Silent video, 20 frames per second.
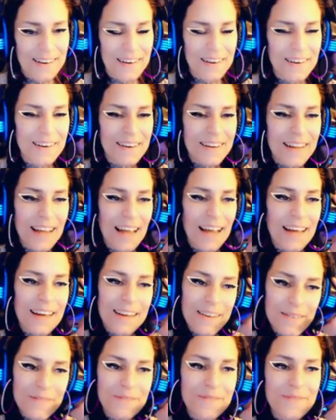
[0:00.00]

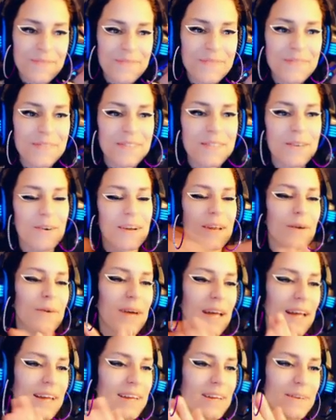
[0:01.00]
Okay. So
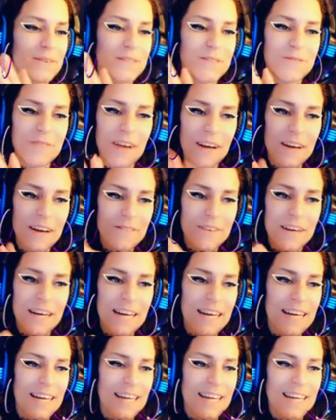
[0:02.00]
anyway, he was very,
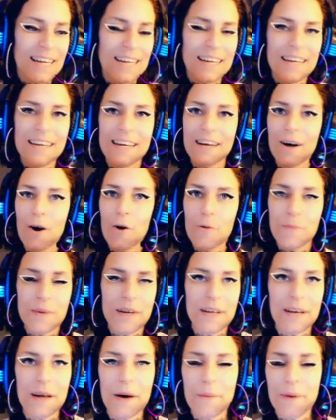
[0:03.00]
very
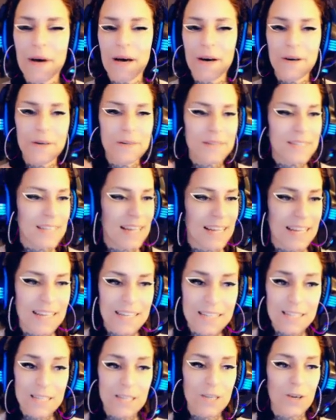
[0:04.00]
open about
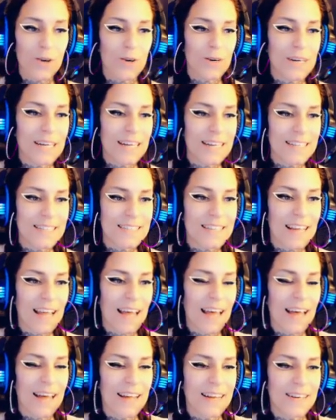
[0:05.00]
taking steroids,
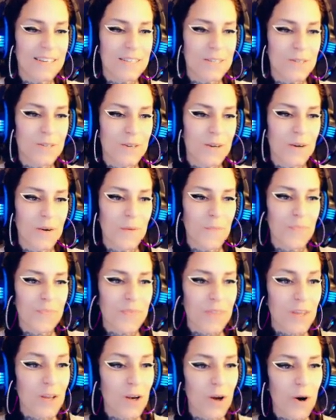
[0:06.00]
and
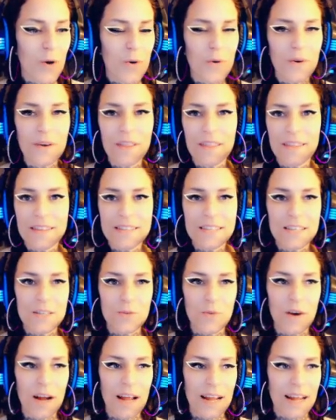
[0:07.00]
this
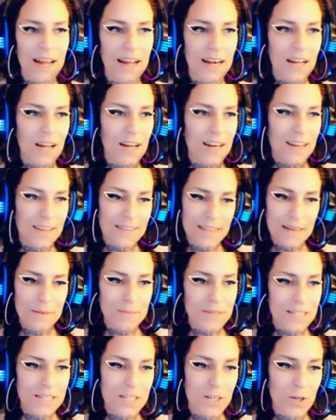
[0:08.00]
is where I kind of got a
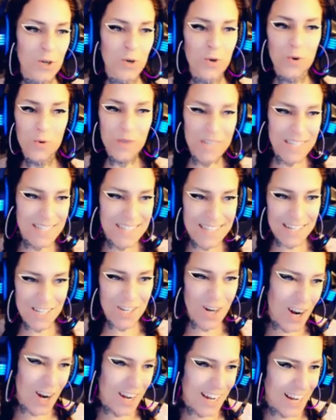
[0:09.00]
glimpse into who is the
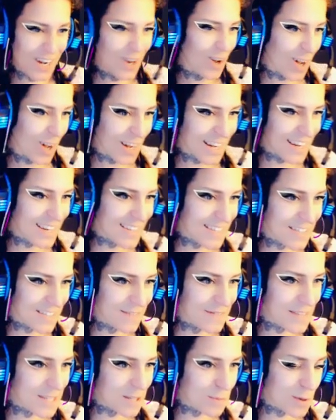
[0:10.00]
target audience
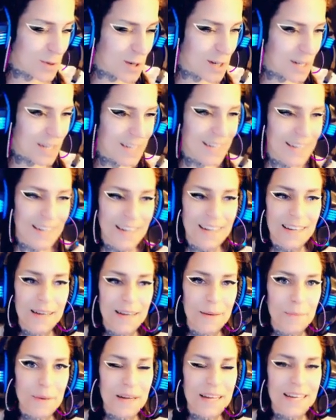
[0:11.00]
of his book,
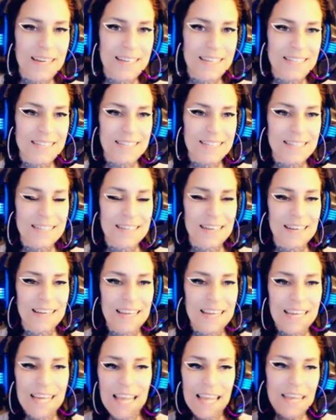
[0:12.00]
because
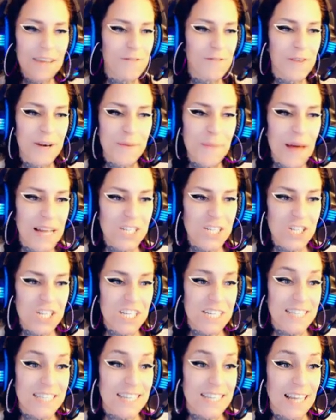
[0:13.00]
he even
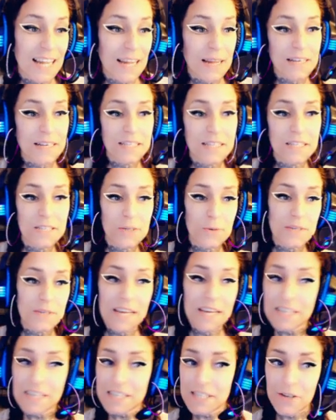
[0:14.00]
mentions, like, don't
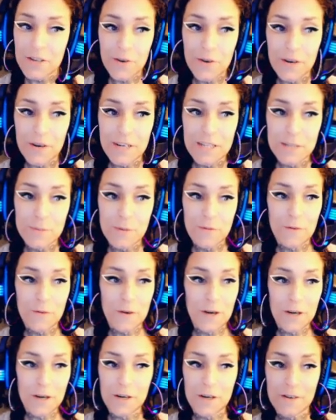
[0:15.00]
take steroids
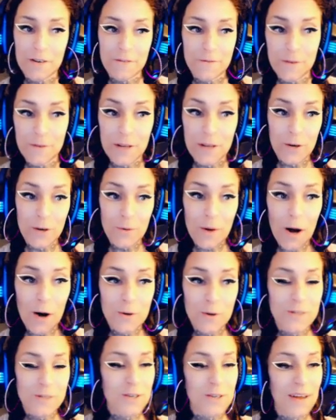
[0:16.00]
before you're fully
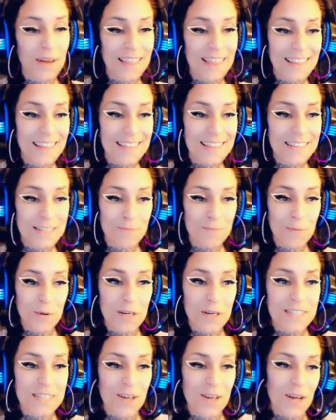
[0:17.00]
grown. So I think this
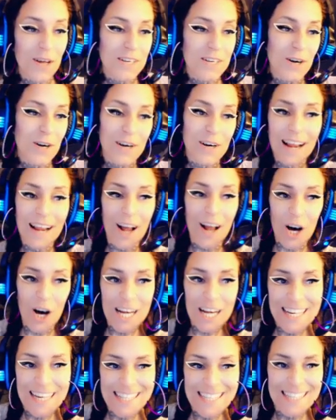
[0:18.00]
book's target
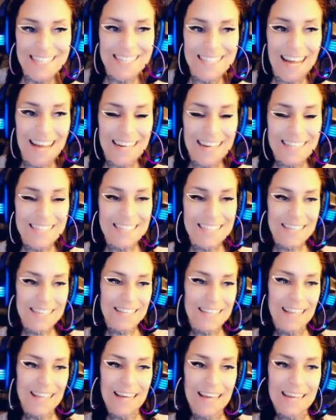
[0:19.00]
audience is
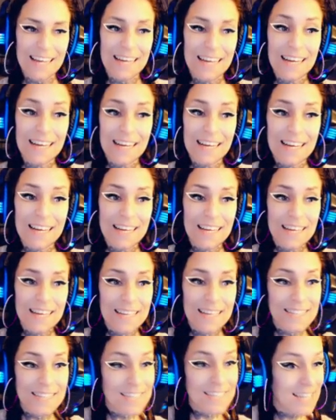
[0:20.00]
actually, like,
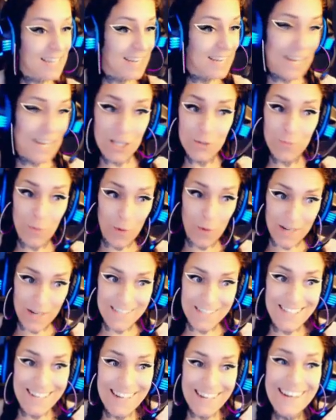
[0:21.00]
teenage
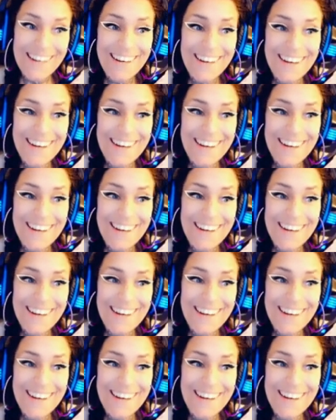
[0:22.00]
boys.